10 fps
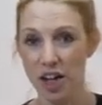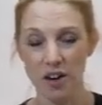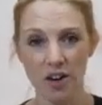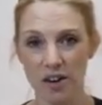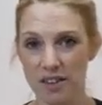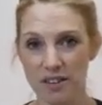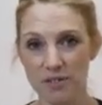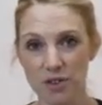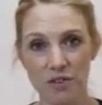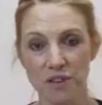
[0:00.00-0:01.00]
longer than
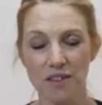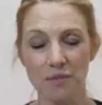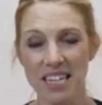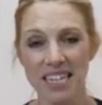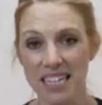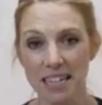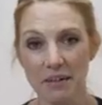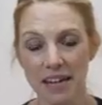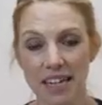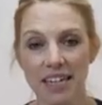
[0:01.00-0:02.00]
4 or 5 minutes
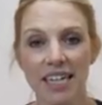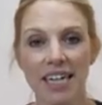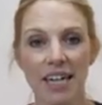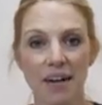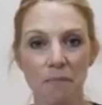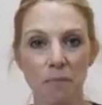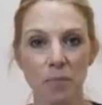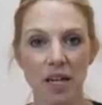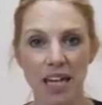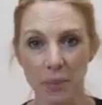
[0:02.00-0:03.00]
anyway.
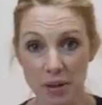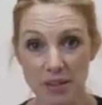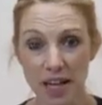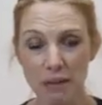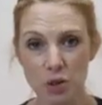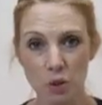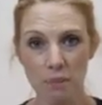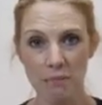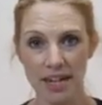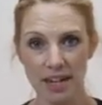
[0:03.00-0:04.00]
But yeah, building up to
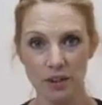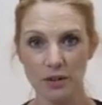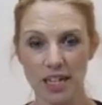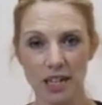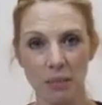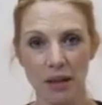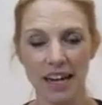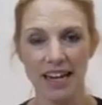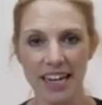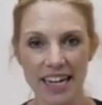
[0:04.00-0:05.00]
1 minute holding in a
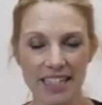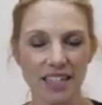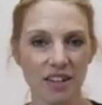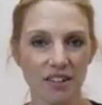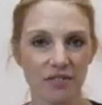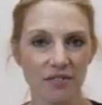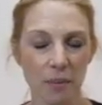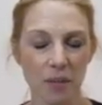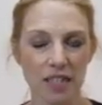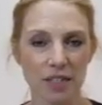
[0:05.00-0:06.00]
plank is a
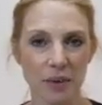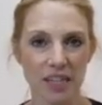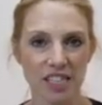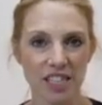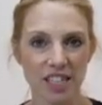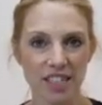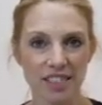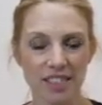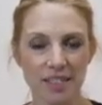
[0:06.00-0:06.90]
fabulous way to start.